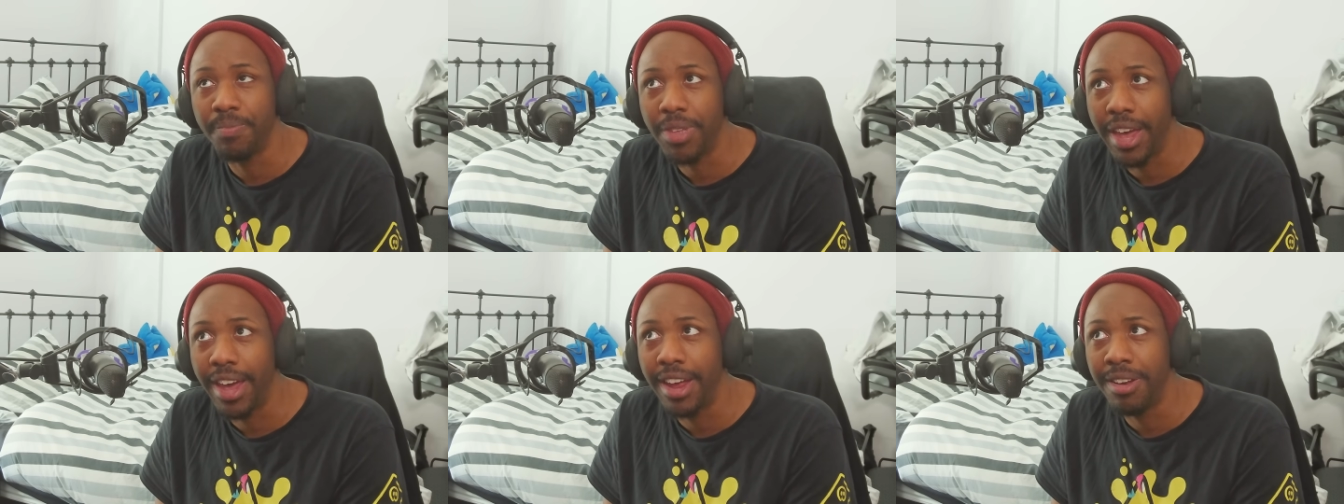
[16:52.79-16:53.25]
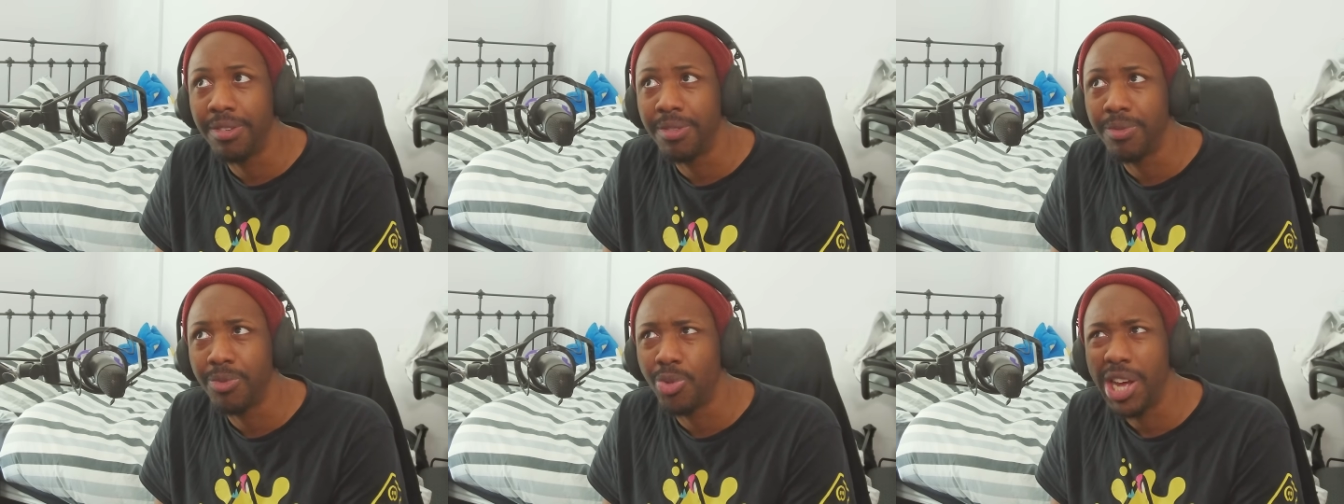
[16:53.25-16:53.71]
And
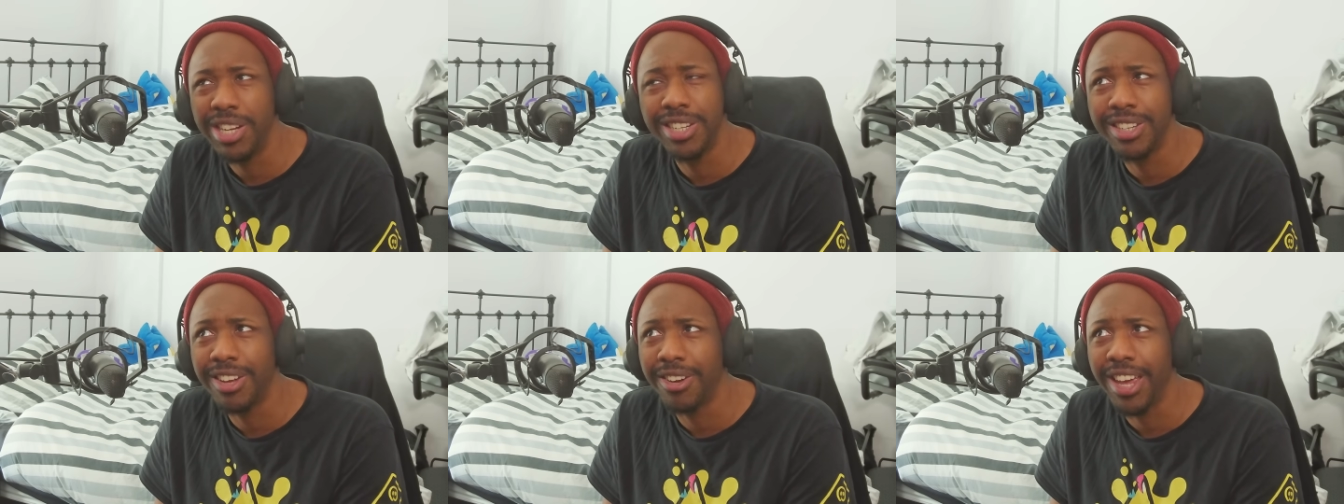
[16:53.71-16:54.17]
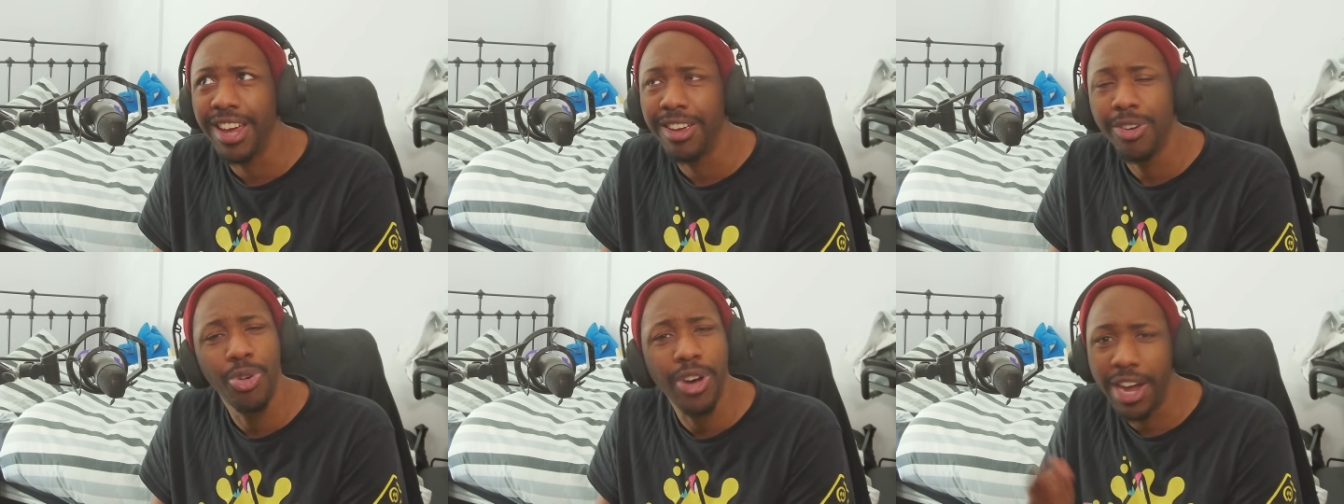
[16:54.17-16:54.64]
what?
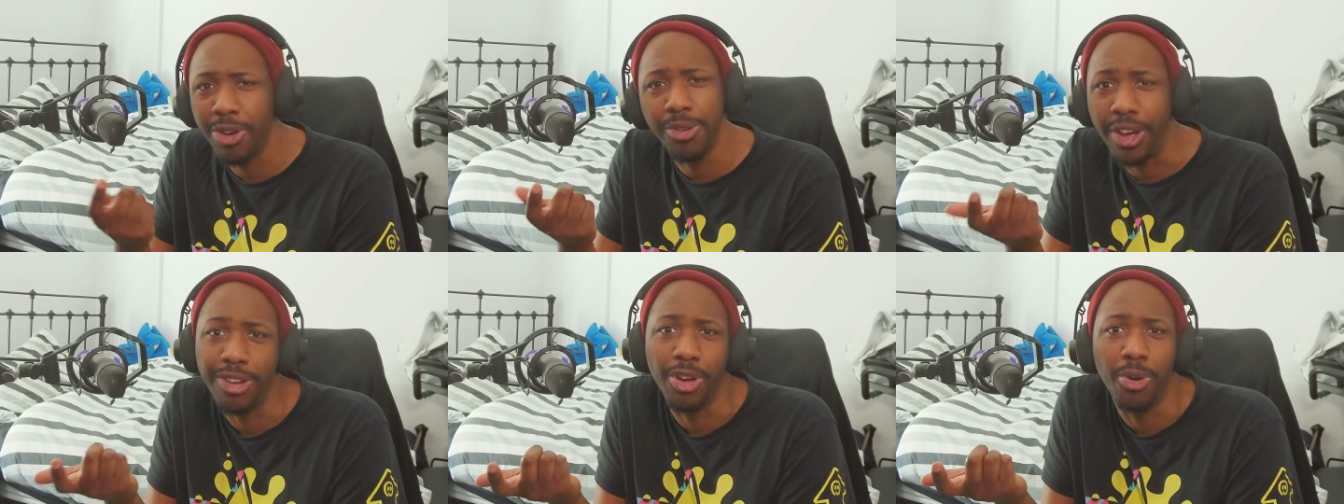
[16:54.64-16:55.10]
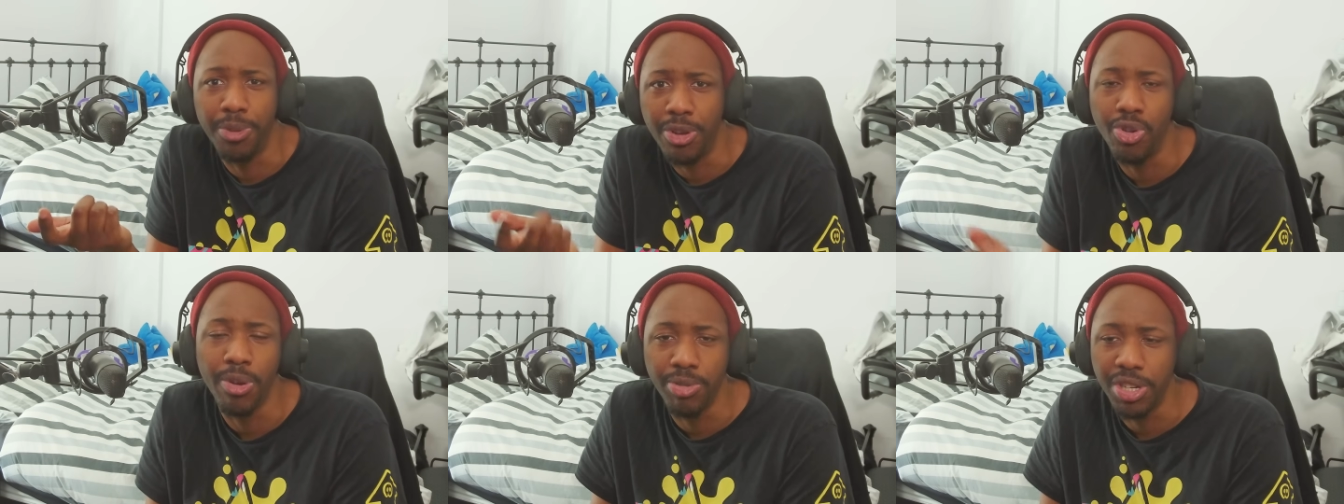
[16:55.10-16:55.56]
Okay, well, I hope you
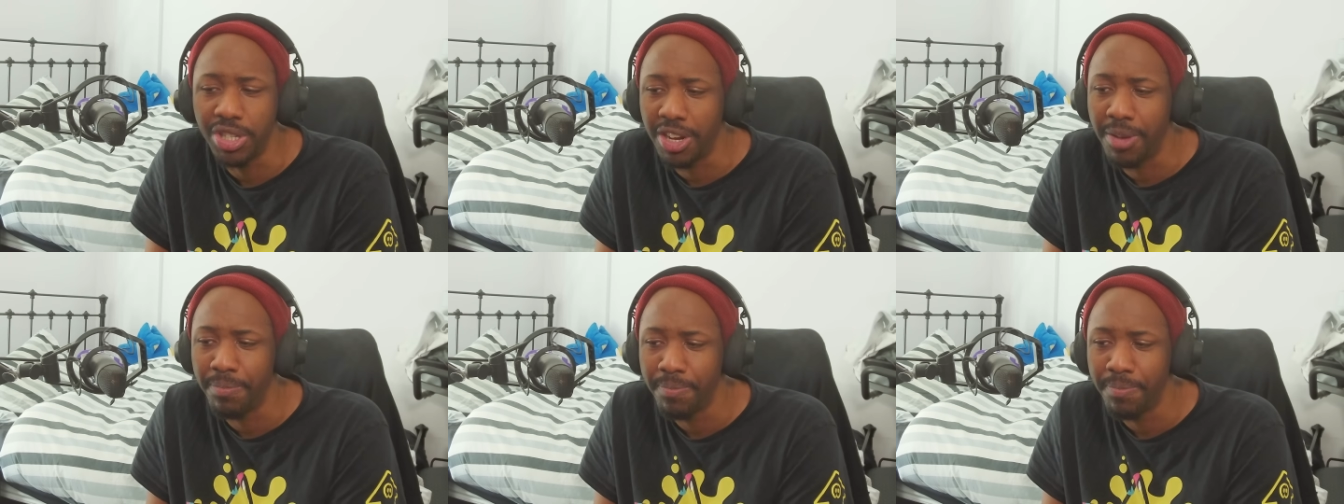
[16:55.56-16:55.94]
do appreciate it.